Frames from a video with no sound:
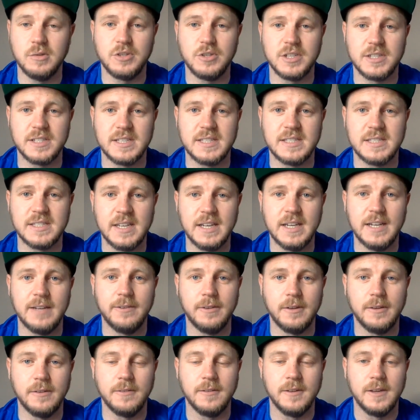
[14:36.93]
just a seal
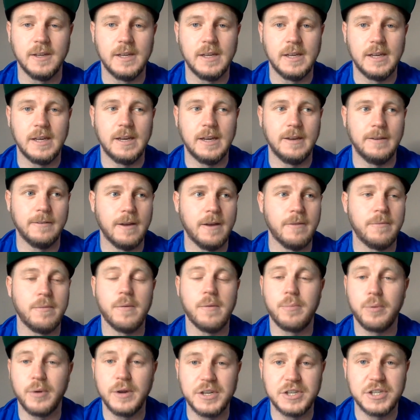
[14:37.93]
of
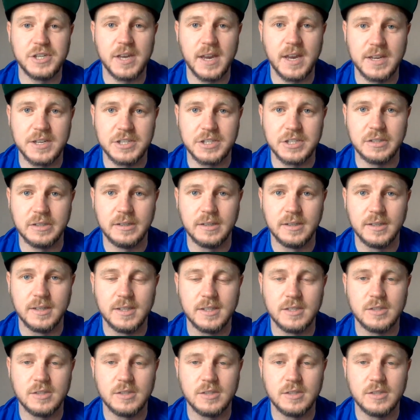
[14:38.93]
appreciation